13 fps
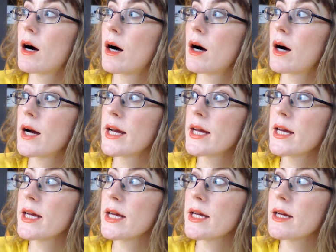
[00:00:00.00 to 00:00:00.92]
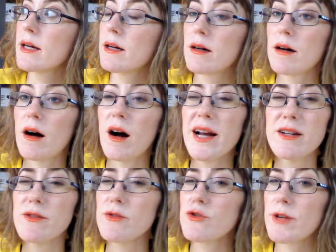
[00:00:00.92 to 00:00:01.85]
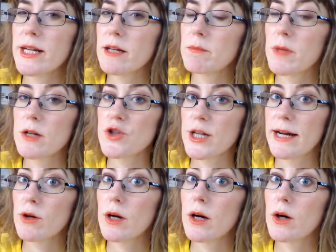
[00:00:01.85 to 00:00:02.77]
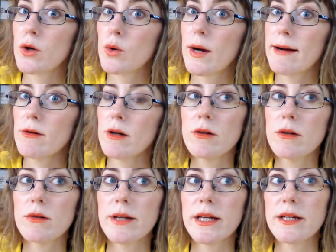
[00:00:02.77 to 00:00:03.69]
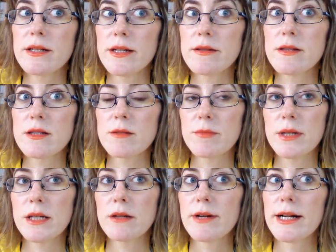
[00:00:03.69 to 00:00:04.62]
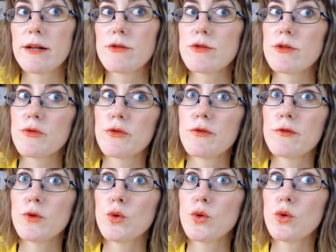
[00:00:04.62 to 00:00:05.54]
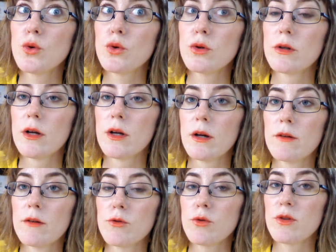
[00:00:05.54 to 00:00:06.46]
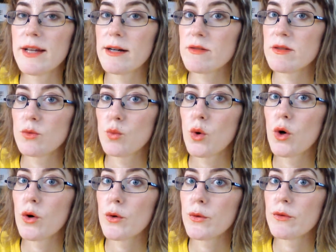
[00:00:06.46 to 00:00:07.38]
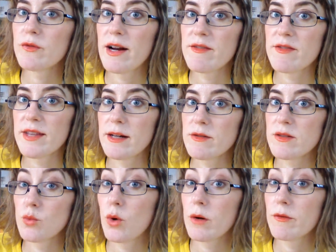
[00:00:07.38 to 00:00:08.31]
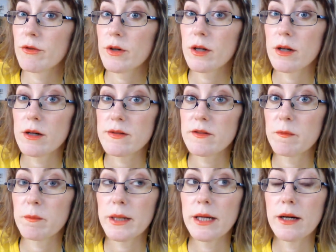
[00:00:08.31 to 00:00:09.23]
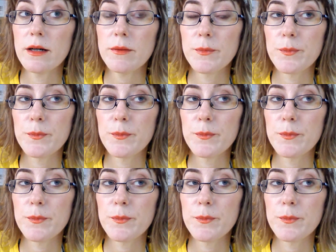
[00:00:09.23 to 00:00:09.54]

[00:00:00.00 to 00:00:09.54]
I don't drink much alcohol. Alcohol here tends to be around 4,000 won, 5,000 won for a glass of beer.